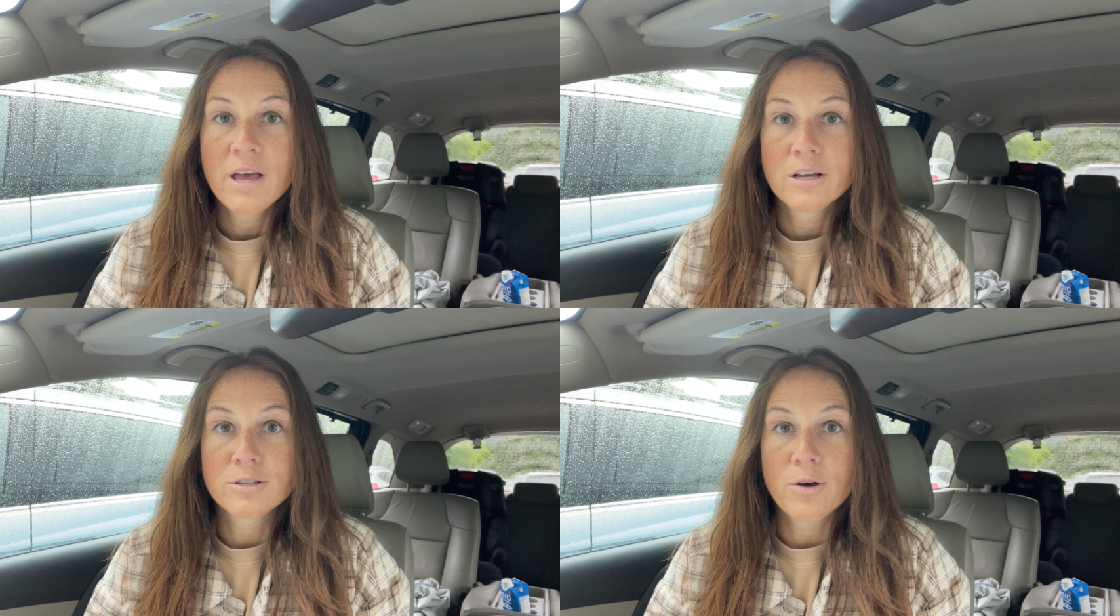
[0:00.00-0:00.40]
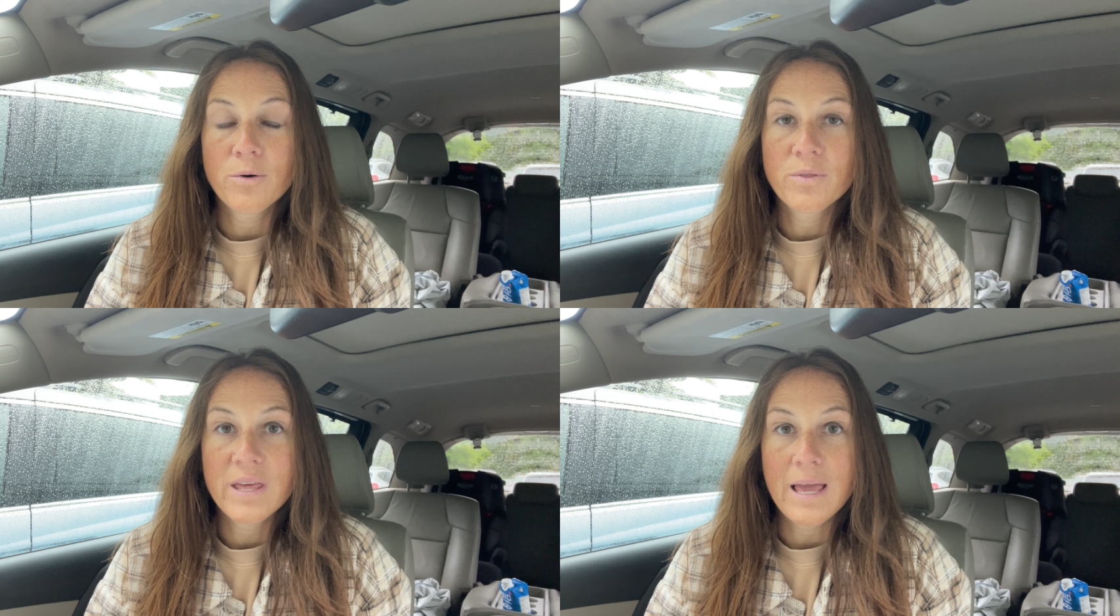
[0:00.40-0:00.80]

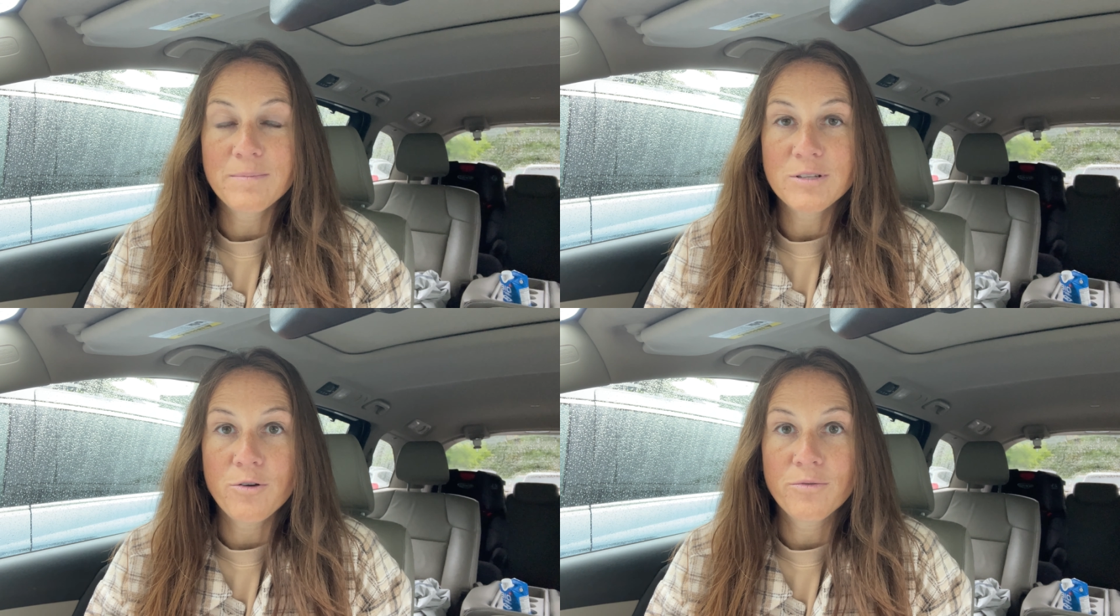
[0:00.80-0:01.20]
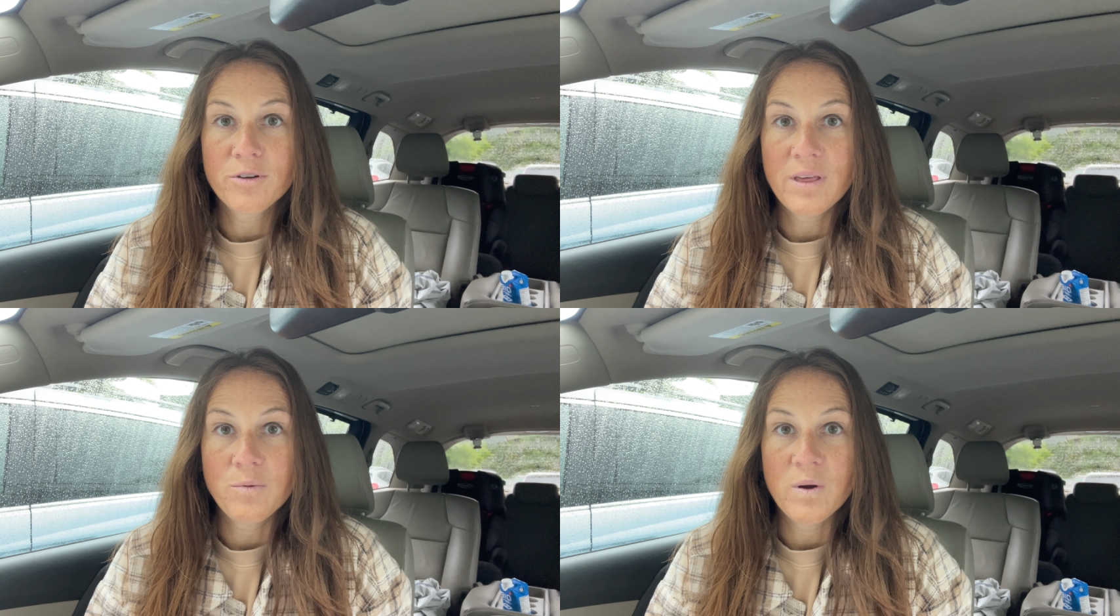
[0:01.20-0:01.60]
So the game is
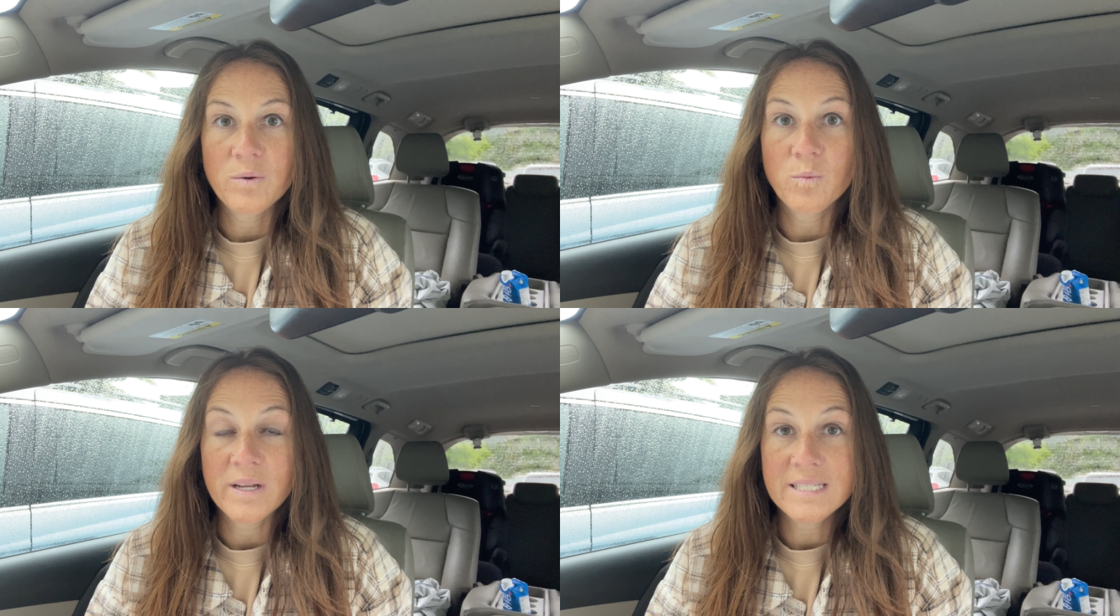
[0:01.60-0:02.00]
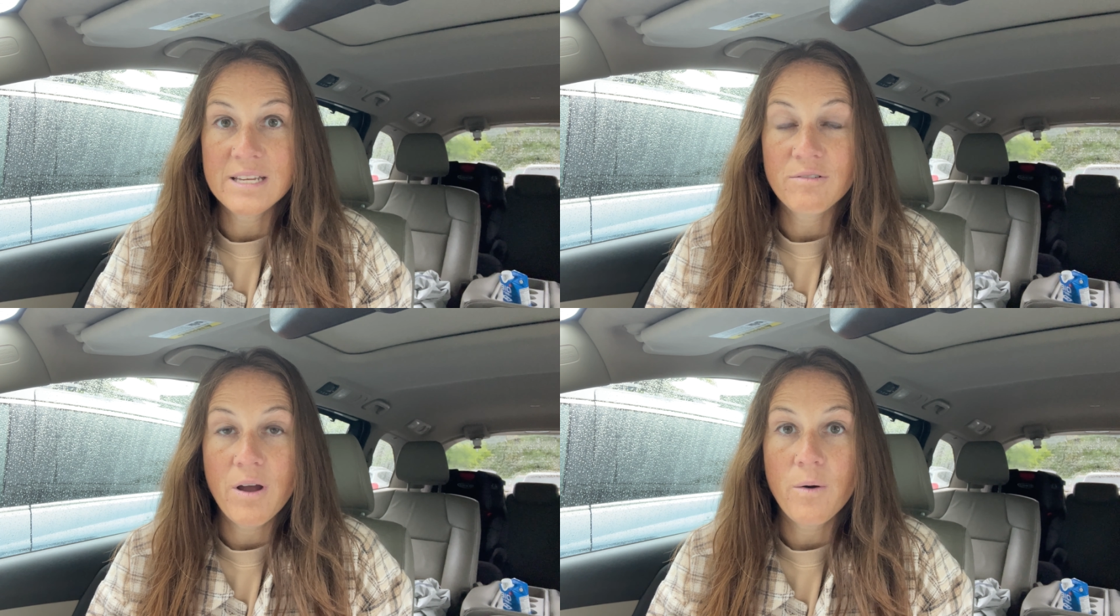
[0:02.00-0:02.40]
over. They won
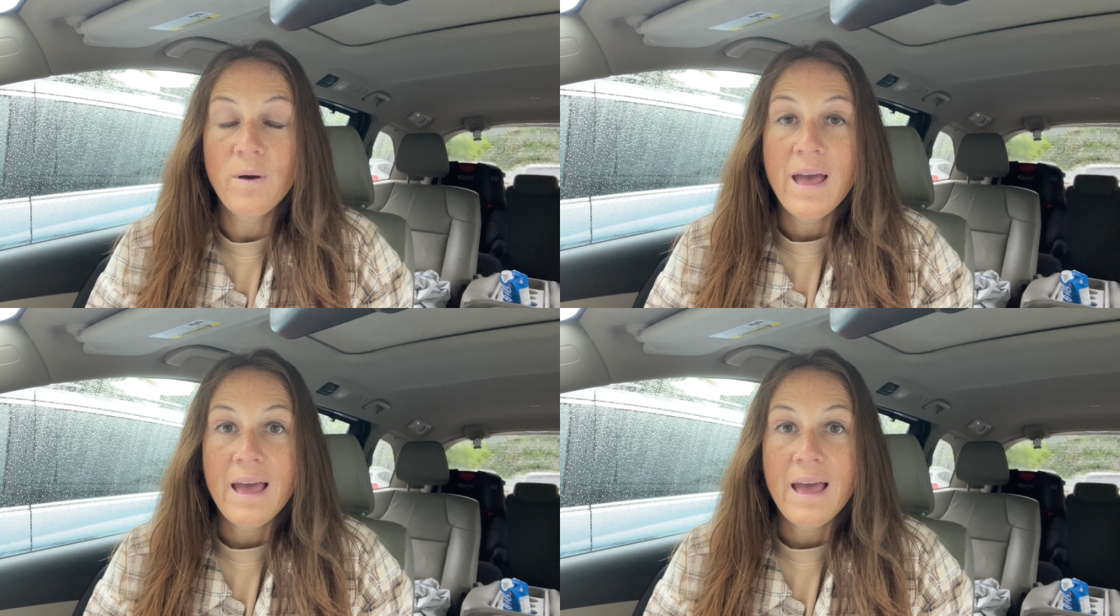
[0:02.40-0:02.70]
1-0,